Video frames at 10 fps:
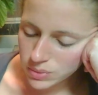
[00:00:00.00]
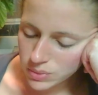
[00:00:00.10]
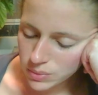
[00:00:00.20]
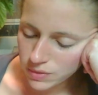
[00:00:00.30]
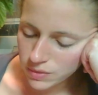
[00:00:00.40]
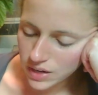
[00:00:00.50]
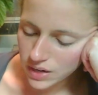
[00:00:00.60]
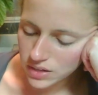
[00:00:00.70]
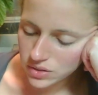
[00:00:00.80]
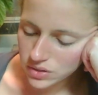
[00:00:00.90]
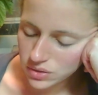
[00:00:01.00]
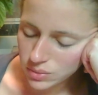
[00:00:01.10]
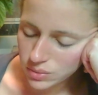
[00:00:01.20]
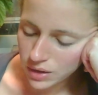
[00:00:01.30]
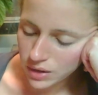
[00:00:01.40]
must be provided as soon
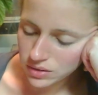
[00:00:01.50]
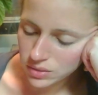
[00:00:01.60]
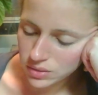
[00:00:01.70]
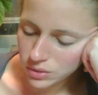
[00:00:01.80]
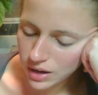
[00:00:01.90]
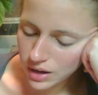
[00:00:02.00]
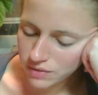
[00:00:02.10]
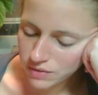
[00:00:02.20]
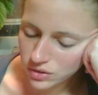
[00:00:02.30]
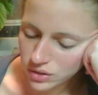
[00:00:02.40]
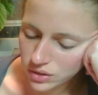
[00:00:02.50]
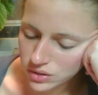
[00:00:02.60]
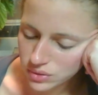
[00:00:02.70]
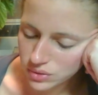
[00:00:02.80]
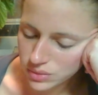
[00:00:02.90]
as practicable after the
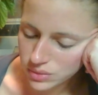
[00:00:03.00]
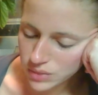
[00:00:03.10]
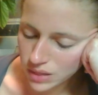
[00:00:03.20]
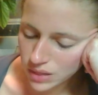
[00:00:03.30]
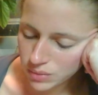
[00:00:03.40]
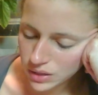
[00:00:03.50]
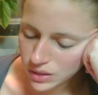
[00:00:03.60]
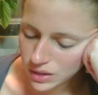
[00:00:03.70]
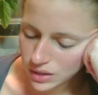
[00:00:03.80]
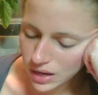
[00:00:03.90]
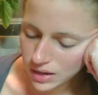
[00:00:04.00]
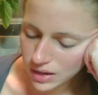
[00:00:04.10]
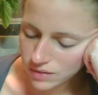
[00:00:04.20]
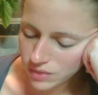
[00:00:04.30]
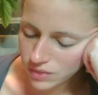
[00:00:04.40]
credit score is obtained, but in
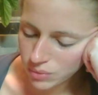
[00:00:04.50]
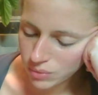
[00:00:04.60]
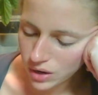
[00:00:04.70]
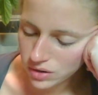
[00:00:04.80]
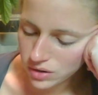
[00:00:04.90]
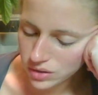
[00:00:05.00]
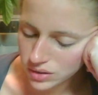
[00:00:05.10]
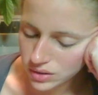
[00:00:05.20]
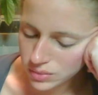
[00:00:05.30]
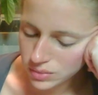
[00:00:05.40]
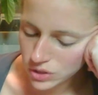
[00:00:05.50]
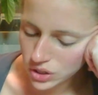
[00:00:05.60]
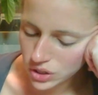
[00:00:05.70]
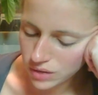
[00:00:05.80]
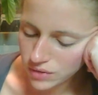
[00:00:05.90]
any event prior to the
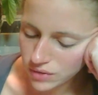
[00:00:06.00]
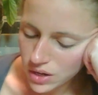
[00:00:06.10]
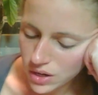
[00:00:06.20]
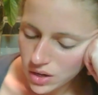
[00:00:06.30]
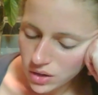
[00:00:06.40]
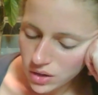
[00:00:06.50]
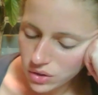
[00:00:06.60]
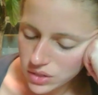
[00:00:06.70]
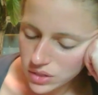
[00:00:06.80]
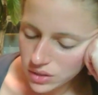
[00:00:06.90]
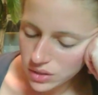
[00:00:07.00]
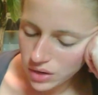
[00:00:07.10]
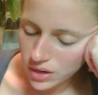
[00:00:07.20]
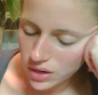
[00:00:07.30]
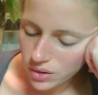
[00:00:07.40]
consummation of closed-end
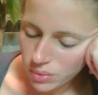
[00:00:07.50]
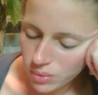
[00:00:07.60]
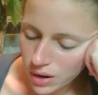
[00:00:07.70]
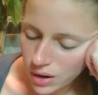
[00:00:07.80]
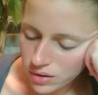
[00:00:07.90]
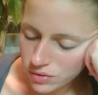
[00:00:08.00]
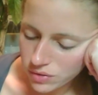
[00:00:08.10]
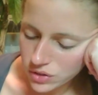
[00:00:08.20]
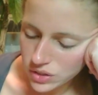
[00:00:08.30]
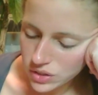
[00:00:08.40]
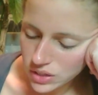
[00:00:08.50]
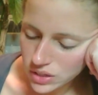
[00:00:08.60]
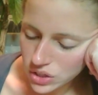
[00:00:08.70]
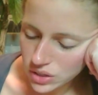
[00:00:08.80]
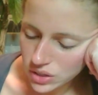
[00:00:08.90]
credit or prior to the first
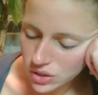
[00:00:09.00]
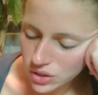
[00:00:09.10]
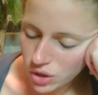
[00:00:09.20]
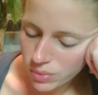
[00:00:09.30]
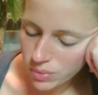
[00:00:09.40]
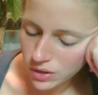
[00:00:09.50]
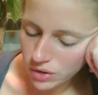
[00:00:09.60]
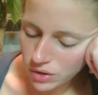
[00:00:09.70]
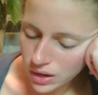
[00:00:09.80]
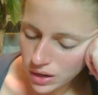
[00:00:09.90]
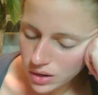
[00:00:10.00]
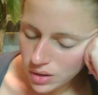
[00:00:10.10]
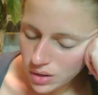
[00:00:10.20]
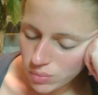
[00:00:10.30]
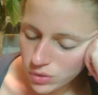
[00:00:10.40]
transaction in open-end credit.
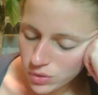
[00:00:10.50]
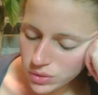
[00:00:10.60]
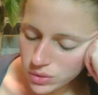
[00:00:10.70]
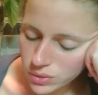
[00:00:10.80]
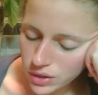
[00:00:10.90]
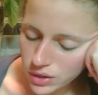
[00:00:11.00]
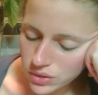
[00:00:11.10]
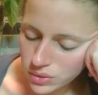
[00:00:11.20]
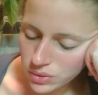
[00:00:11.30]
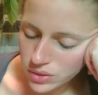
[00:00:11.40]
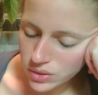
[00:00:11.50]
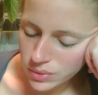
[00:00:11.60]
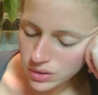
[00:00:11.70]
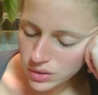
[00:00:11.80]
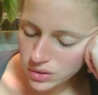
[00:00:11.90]
Multiple credit scores.
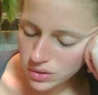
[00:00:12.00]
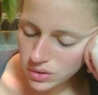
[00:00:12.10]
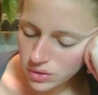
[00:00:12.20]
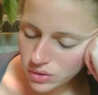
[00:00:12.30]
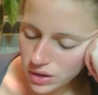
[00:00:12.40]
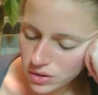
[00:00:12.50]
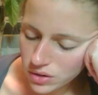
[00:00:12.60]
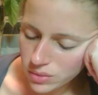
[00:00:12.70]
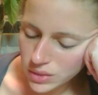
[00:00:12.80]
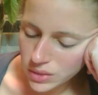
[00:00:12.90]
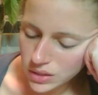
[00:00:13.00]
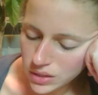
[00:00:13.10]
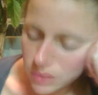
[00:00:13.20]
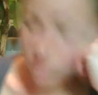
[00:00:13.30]
When a creditor obtains